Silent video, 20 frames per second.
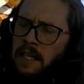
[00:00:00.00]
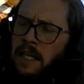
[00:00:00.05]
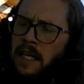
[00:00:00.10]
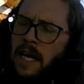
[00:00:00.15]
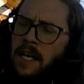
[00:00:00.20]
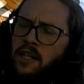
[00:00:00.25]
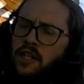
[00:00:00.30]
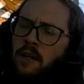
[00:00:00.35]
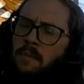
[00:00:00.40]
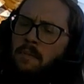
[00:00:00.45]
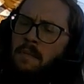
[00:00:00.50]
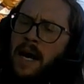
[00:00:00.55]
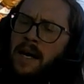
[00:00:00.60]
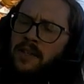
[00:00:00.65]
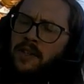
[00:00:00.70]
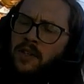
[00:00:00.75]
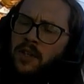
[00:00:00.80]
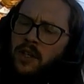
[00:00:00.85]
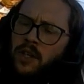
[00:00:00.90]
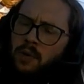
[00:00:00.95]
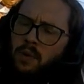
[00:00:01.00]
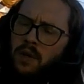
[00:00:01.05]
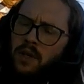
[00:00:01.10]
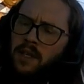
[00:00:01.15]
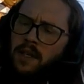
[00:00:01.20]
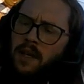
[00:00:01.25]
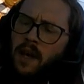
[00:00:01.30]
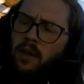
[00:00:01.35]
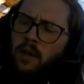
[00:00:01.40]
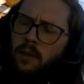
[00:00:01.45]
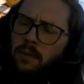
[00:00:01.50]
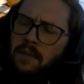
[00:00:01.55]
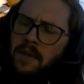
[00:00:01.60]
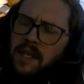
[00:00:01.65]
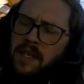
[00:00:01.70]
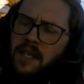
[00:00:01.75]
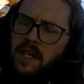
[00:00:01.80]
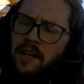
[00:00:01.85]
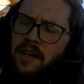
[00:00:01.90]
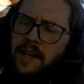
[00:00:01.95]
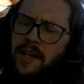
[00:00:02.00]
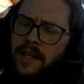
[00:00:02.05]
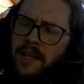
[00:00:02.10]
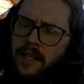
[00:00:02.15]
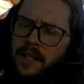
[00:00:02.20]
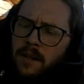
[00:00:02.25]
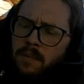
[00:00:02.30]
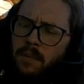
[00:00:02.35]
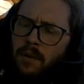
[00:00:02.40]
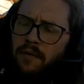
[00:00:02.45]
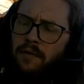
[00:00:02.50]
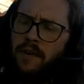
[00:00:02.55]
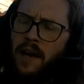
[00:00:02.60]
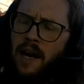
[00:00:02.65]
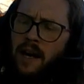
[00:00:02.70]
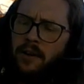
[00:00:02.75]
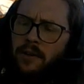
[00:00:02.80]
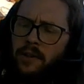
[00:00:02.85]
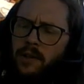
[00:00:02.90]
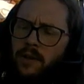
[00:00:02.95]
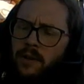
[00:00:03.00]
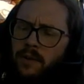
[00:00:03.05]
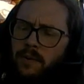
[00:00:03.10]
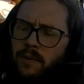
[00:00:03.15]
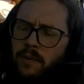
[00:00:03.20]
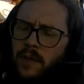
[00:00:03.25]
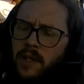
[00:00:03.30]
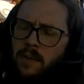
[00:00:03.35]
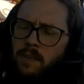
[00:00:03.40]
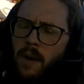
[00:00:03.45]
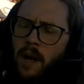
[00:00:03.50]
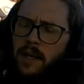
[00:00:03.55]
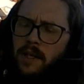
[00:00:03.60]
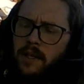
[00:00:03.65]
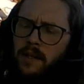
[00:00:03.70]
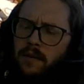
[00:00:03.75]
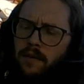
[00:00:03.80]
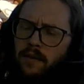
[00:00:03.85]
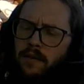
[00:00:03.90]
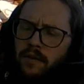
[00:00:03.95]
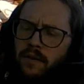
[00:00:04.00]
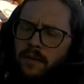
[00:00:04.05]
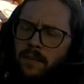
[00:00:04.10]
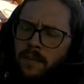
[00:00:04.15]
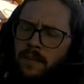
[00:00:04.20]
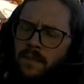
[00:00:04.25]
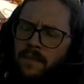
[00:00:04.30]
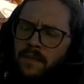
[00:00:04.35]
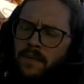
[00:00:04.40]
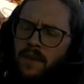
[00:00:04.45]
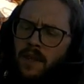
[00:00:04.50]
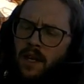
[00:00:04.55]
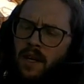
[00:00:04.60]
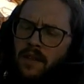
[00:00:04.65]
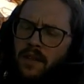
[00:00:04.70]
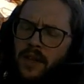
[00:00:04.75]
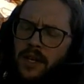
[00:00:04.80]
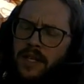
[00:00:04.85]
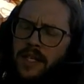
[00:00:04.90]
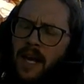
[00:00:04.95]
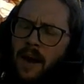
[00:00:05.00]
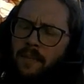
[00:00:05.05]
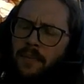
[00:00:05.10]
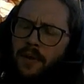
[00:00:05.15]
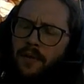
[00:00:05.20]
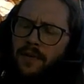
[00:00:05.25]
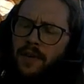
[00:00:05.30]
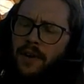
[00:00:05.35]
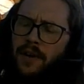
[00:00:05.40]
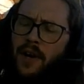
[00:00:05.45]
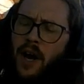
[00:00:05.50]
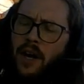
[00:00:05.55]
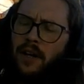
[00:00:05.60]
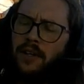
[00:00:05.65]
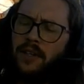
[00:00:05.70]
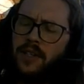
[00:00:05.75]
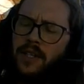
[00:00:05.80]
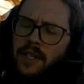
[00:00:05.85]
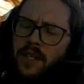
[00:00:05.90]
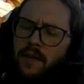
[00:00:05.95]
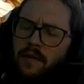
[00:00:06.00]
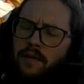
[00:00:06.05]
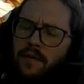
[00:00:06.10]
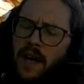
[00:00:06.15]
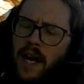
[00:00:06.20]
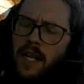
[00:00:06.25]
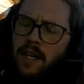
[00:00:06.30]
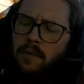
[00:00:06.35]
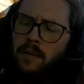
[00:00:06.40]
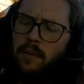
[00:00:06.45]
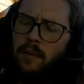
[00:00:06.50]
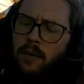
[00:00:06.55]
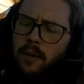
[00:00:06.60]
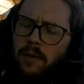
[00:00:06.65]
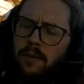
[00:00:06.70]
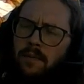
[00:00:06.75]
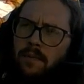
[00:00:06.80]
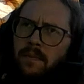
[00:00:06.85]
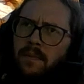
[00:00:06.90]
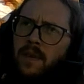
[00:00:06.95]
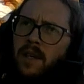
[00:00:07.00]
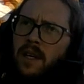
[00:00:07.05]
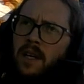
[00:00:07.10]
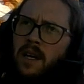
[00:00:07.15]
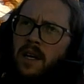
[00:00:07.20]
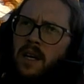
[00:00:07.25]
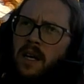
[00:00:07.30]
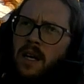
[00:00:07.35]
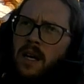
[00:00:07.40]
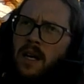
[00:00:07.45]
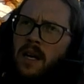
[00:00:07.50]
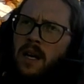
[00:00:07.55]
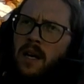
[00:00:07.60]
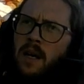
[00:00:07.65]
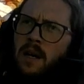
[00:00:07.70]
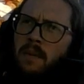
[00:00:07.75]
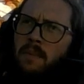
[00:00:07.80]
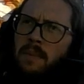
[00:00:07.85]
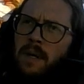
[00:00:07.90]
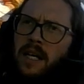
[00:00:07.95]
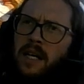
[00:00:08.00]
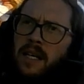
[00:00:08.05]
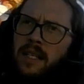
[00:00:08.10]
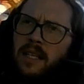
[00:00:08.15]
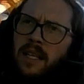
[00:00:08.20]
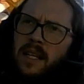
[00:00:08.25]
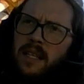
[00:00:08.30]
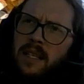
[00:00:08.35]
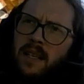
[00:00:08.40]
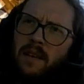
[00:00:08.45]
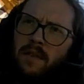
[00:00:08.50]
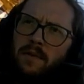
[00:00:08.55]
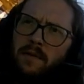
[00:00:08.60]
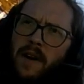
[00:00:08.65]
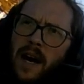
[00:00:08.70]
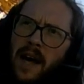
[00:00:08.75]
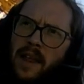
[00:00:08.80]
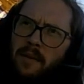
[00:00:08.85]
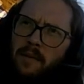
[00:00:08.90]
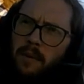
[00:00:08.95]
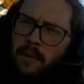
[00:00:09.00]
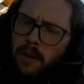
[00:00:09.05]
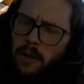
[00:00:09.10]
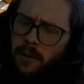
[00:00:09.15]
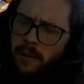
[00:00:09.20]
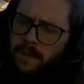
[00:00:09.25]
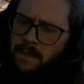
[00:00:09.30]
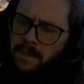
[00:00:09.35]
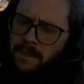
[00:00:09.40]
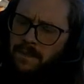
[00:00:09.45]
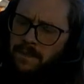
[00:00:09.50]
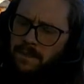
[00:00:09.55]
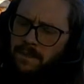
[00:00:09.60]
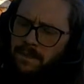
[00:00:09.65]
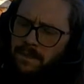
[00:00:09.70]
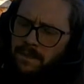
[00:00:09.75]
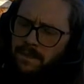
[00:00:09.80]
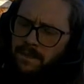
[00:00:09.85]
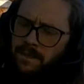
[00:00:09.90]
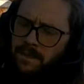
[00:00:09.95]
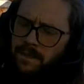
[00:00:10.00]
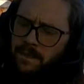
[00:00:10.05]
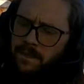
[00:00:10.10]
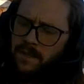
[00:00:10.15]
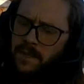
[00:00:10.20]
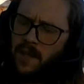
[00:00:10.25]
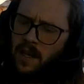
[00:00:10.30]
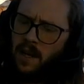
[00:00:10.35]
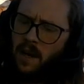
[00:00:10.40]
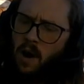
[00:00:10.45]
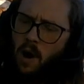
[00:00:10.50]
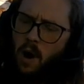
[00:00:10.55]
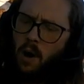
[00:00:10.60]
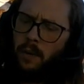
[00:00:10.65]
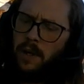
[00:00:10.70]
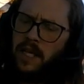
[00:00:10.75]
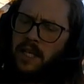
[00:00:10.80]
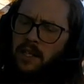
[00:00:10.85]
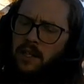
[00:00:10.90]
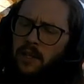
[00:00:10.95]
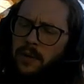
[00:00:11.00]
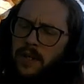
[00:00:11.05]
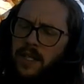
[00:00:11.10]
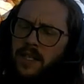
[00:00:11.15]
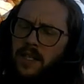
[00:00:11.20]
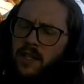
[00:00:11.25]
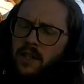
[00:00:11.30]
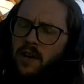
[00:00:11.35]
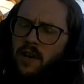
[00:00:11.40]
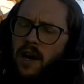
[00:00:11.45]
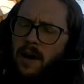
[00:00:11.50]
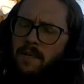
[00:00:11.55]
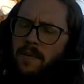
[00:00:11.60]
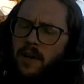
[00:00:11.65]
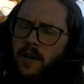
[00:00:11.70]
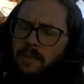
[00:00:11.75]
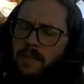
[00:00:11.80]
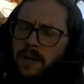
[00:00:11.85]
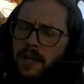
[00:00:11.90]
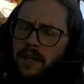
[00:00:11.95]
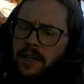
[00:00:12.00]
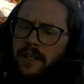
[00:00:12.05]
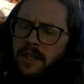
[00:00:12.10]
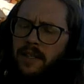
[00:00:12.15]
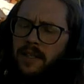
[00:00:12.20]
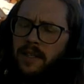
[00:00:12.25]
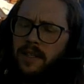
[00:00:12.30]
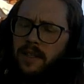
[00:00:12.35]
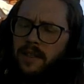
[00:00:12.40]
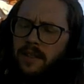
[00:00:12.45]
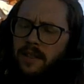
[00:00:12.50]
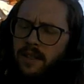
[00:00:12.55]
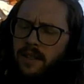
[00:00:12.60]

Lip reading: The ancient masters were subtle, mysterious, profound, responsive. The depth of their knowledge is unfathomable. Because it is unfathomable, all we can do is describe their appearance.